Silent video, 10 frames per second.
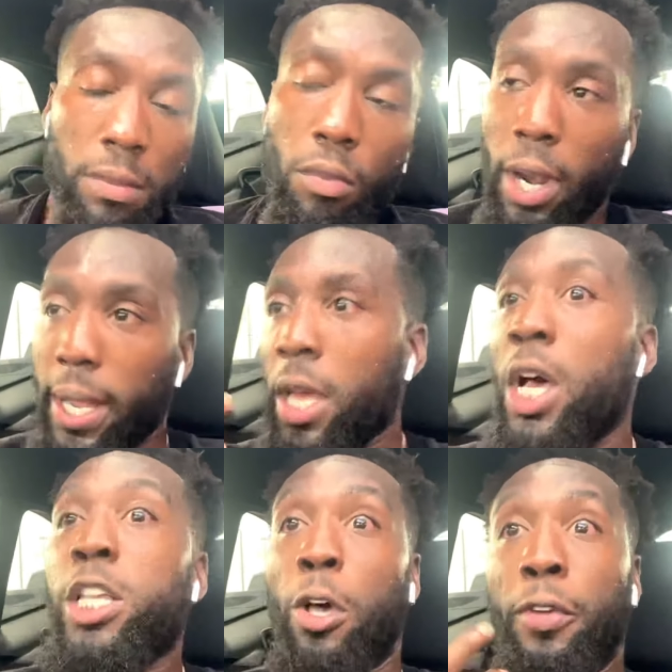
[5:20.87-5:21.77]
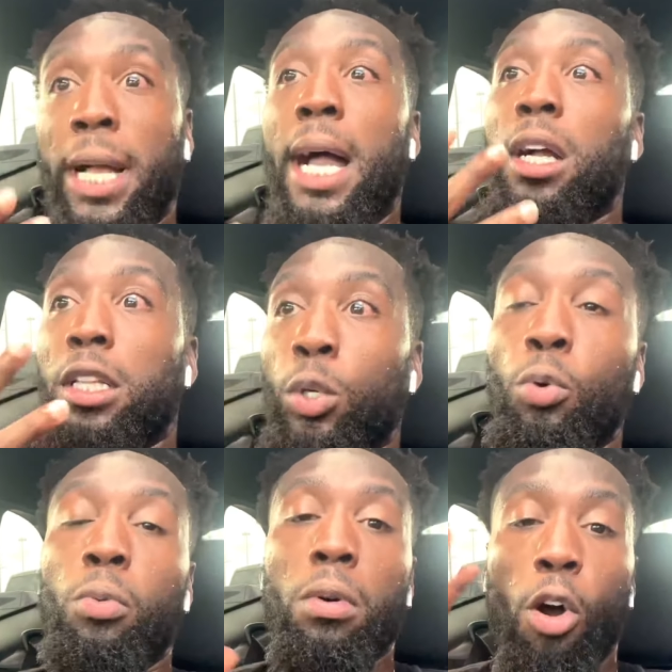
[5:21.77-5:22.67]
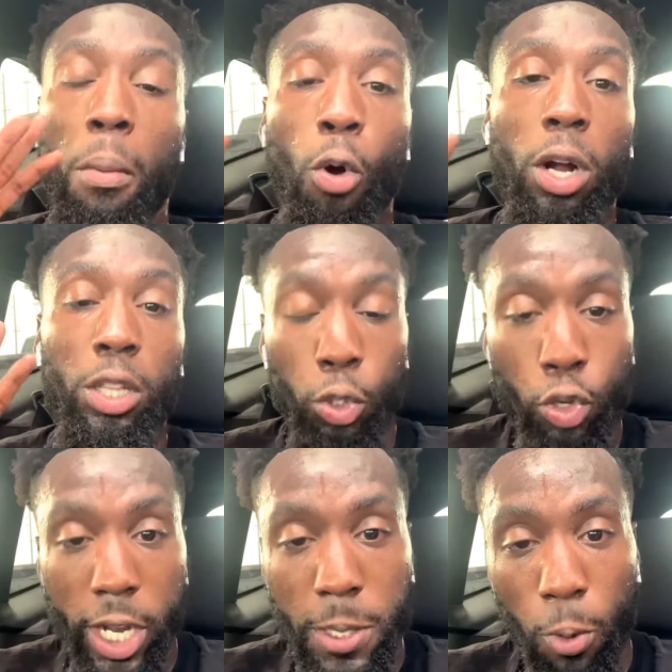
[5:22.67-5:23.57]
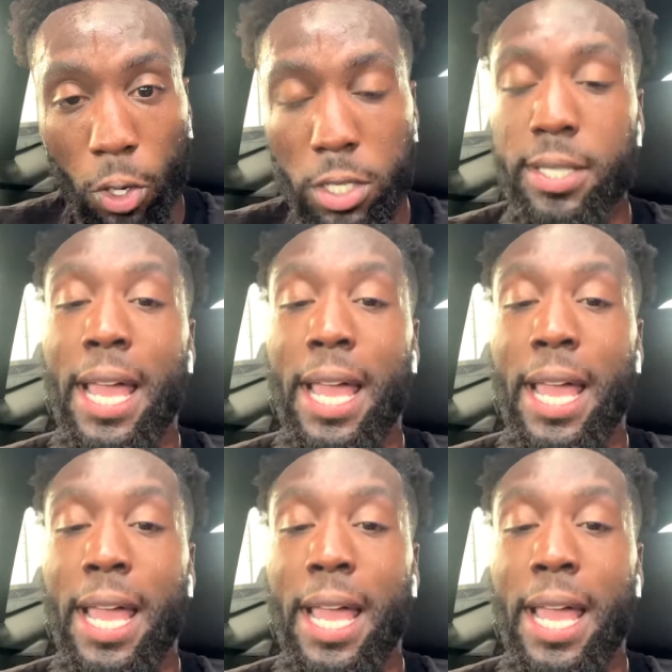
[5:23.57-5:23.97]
Right? So if you got GLUT or more GLUT transporters,